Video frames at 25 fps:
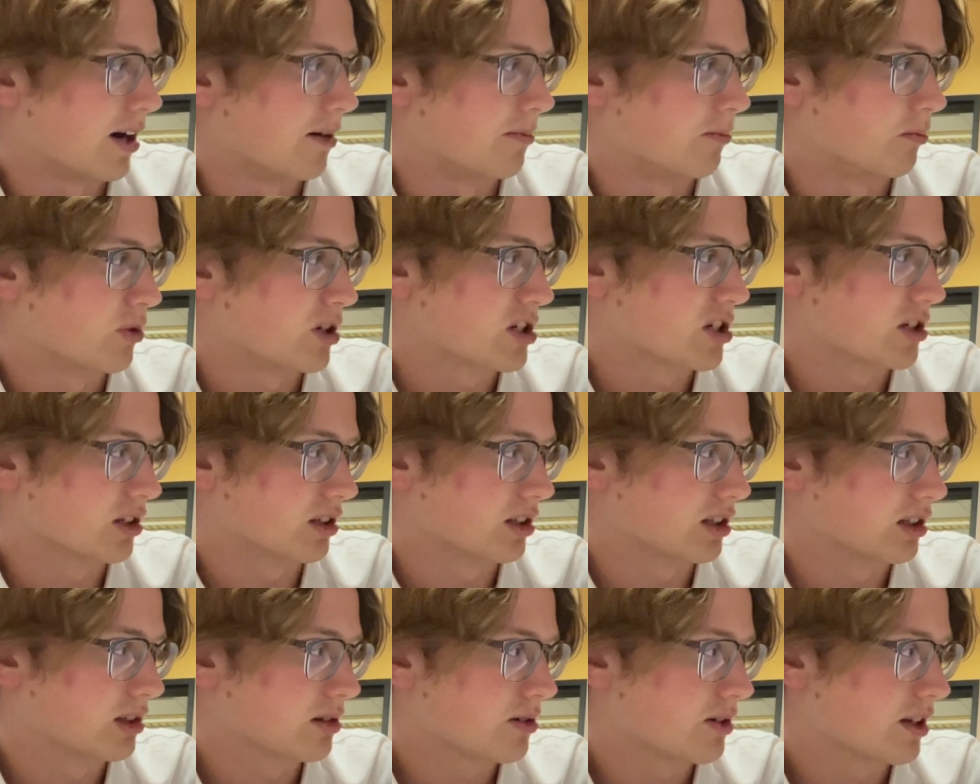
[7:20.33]
which
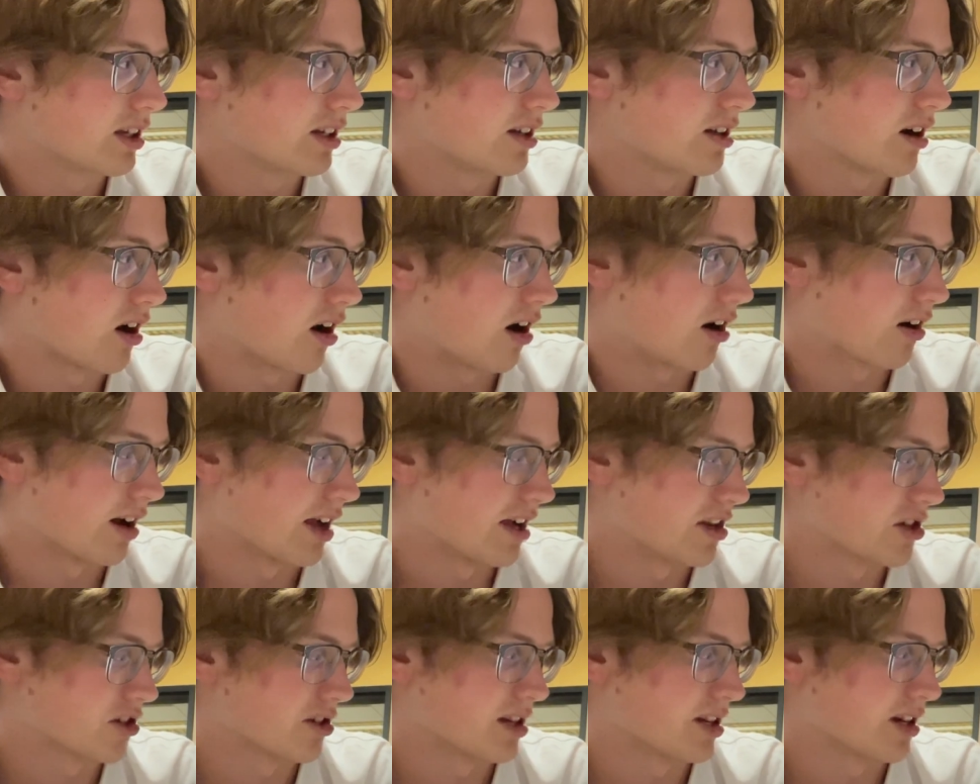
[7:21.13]
included our
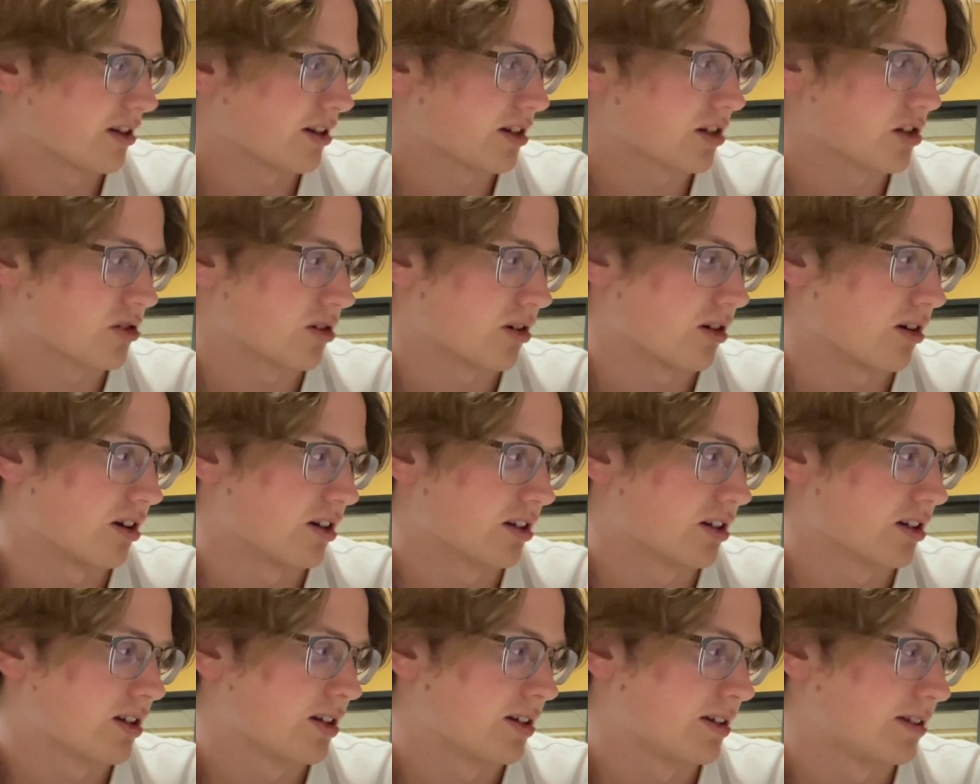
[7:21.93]
engineering drawing